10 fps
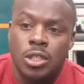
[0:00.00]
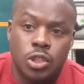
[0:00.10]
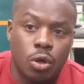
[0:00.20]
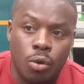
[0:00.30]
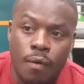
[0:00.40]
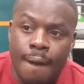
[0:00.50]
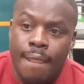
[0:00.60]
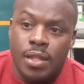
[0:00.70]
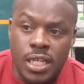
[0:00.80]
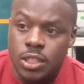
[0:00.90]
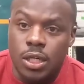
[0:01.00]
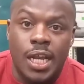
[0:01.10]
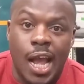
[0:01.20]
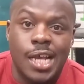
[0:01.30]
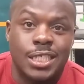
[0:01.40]
So these are
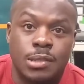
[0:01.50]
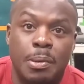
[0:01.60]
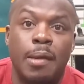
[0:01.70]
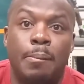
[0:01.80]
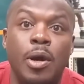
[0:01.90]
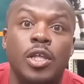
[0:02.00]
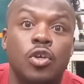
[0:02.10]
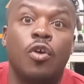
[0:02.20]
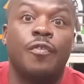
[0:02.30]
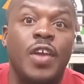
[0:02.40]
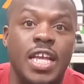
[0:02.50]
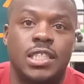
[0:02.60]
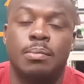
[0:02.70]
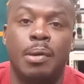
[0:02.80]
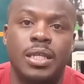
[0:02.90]
the guys that's being put in your
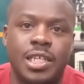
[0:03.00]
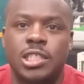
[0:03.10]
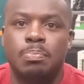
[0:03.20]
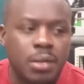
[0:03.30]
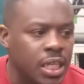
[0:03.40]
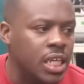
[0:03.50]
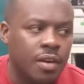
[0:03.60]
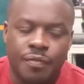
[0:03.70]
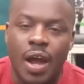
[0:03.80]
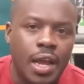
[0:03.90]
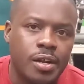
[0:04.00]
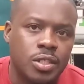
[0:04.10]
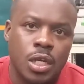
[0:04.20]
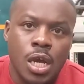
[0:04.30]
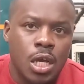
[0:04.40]
face. But there's plenty of
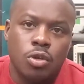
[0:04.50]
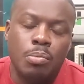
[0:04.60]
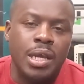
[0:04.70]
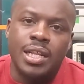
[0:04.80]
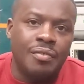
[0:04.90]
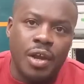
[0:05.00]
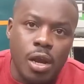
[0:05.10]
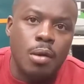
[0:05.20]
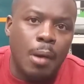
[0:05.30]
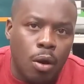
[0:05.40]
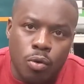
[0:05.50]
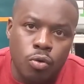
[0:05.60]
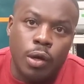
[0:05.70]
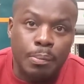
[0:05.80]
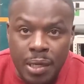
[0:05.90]
fighters you may never hear about
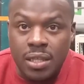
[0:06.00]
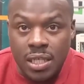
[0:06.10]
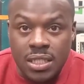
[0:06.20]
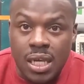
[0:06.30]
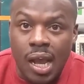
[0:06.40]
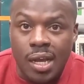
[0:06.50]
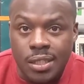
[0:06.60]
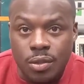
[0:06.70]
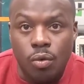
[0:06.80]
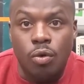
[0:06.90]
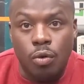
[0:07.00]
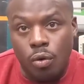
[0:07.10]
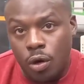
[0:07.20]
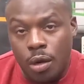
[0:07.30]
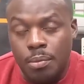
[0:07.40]
who can beat these guys or,
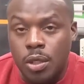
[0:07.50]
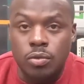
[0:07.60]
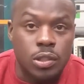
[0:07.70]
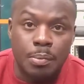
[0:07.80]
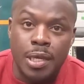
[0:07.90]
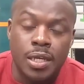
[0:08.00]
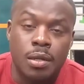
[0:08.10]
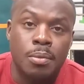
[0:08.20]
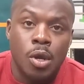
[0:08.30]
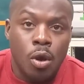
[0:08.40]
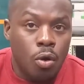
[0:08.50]
or come close to beating them